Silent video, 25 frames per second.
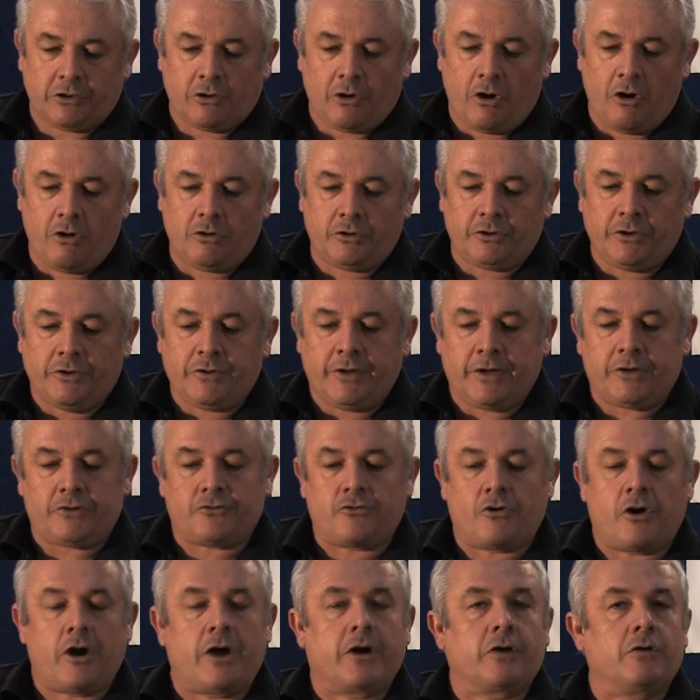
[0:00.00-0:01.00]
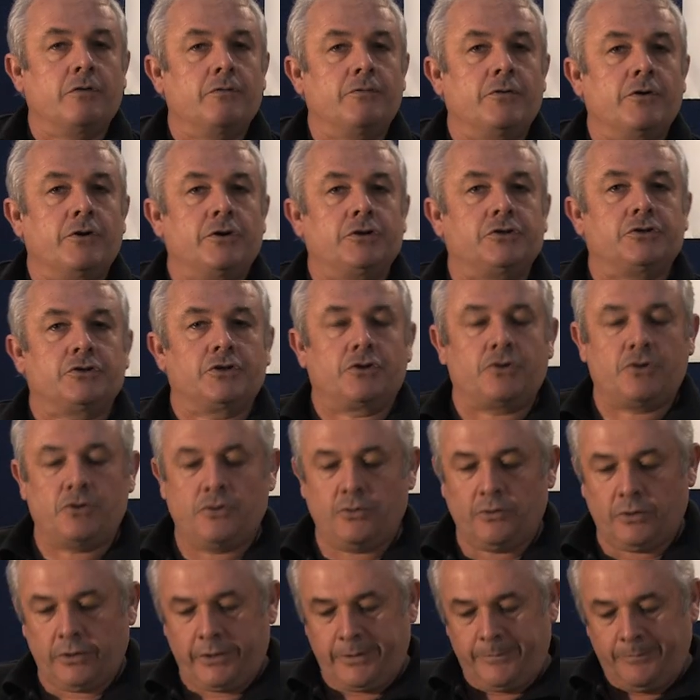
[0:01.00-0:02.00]
locked in that triangle very
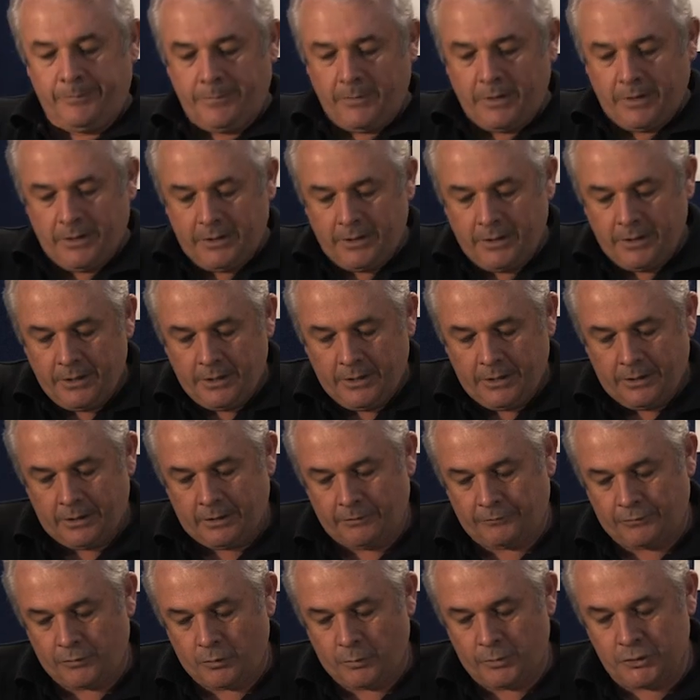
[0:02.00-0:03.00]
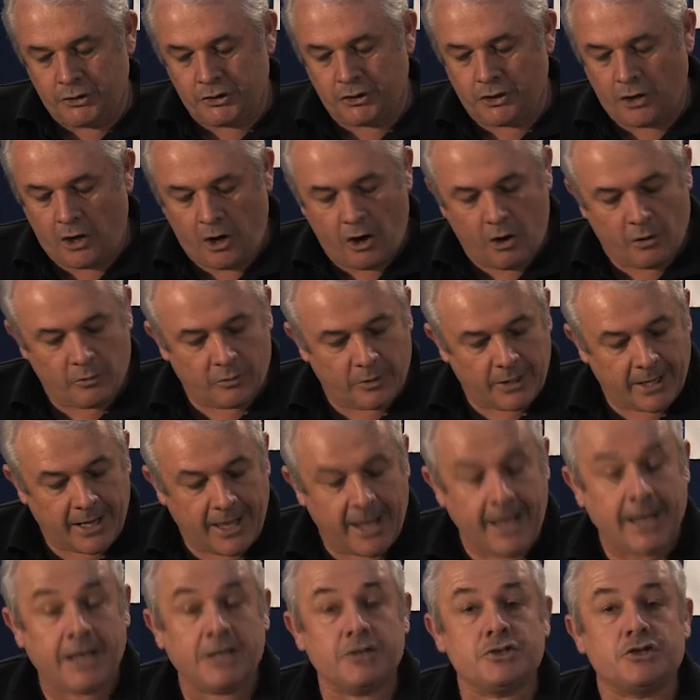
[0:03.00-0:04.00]
securely. If you wish to hold
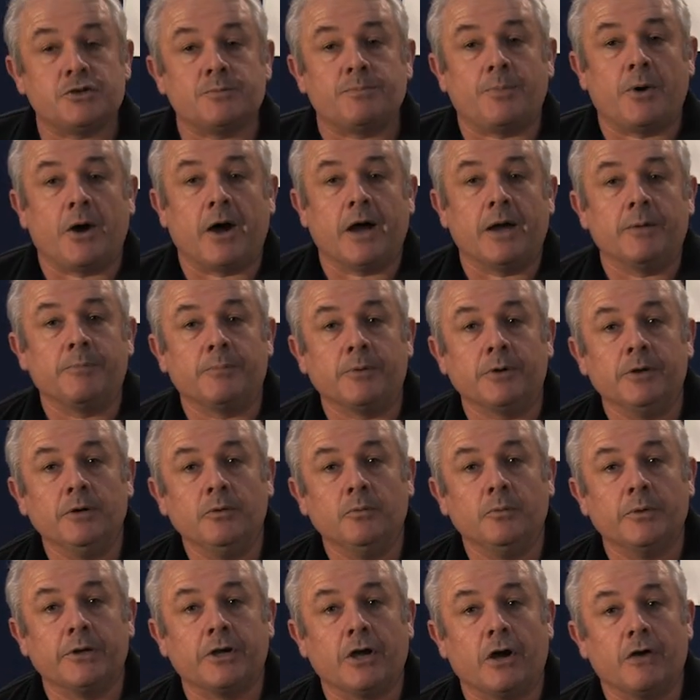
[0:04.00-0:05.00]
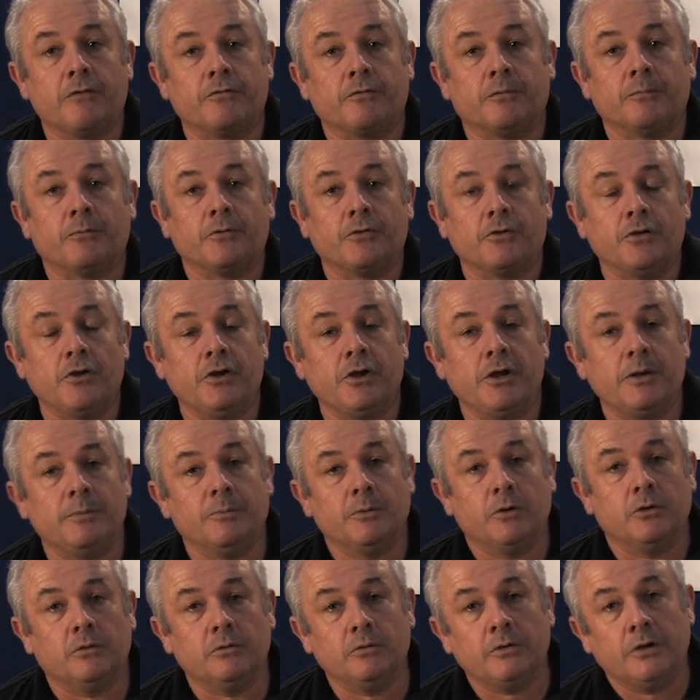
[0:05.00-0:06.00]
larger piping, we go from
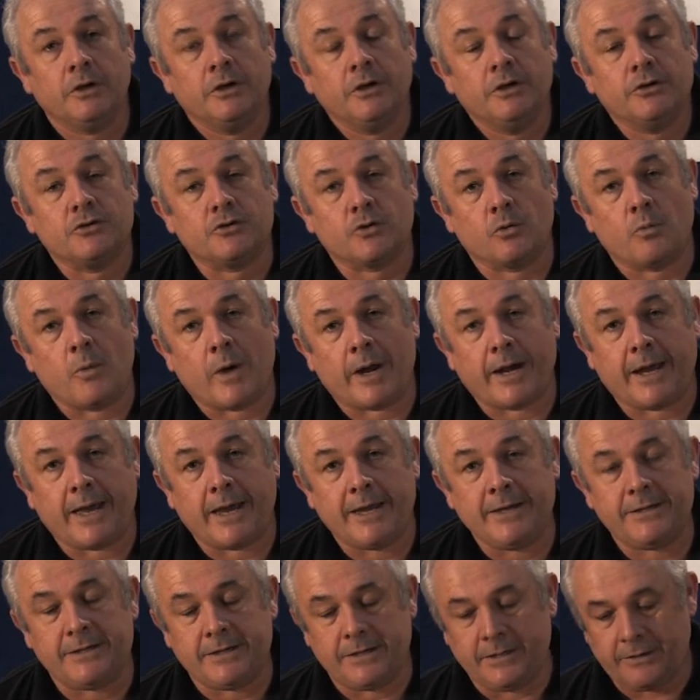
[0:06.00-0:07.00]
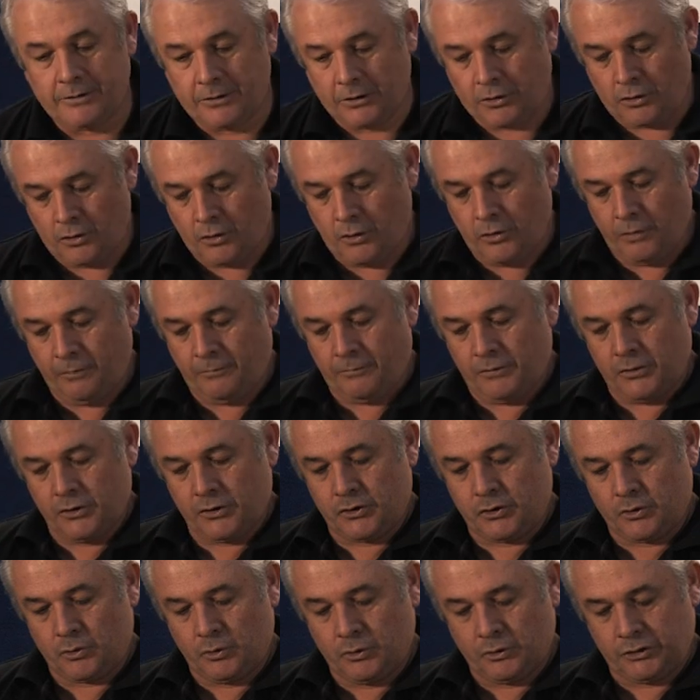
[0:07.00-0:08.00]
30mm to 180 in the curve of the
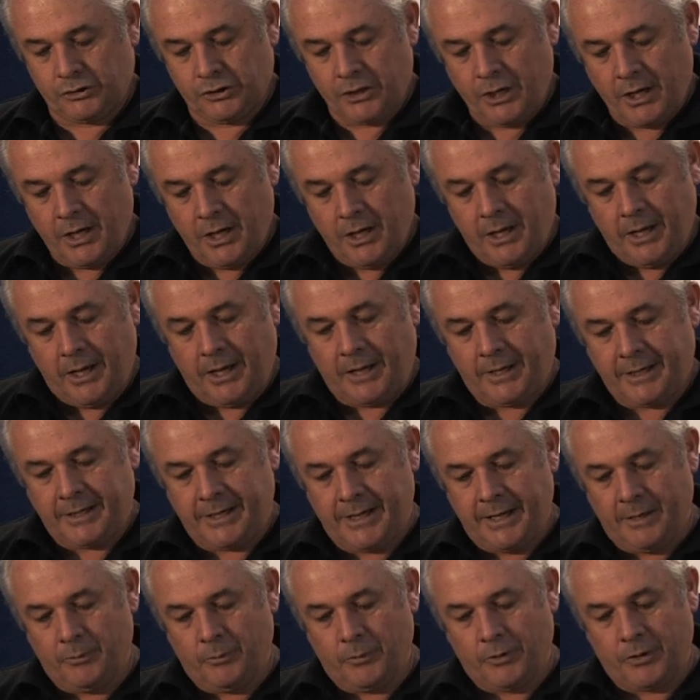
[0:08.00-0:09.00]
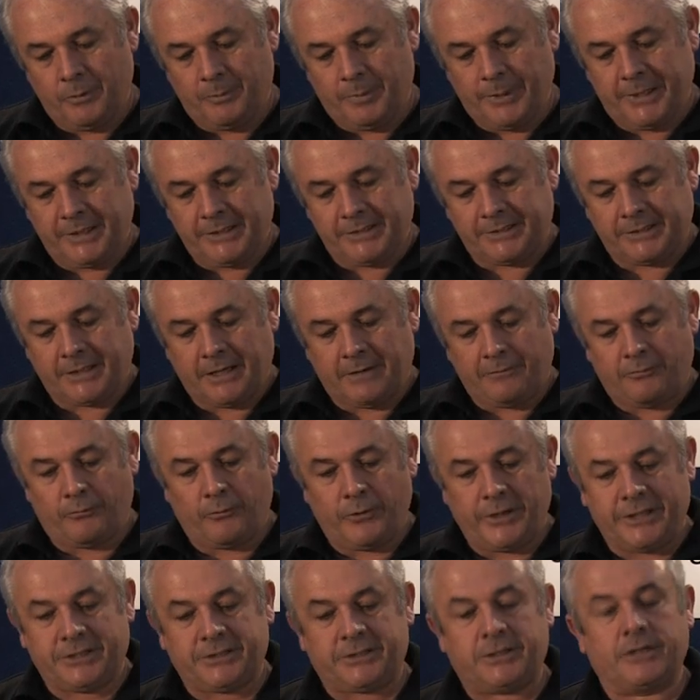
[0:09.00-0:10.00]
jaws, and again with the bigger stuff
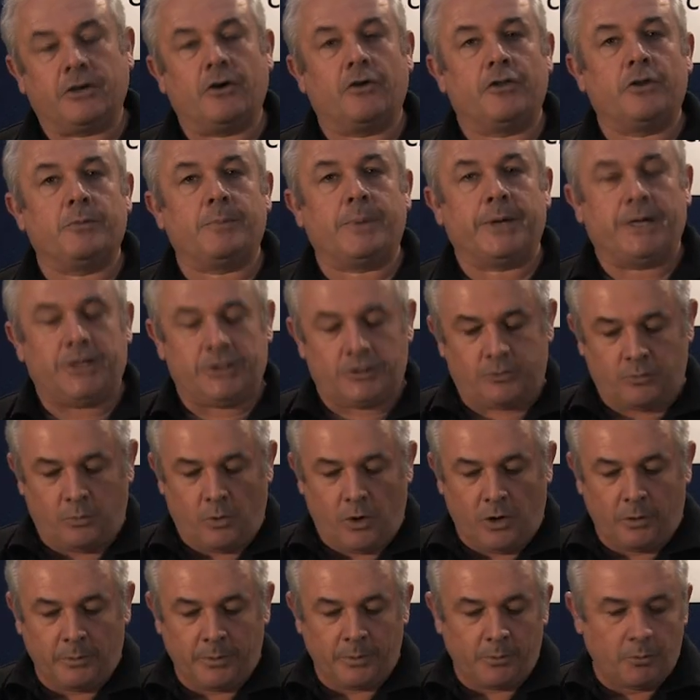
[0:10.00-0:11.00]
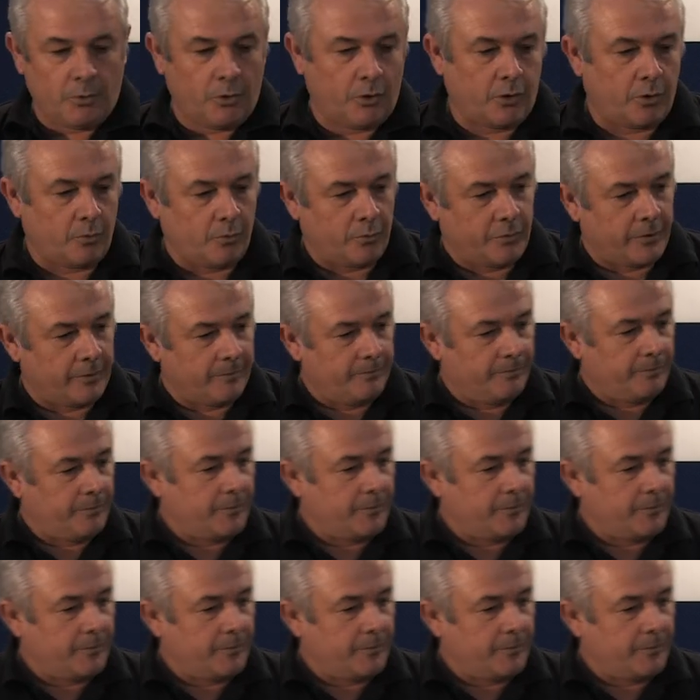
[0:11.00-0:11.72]
resting on the bench while we work with it.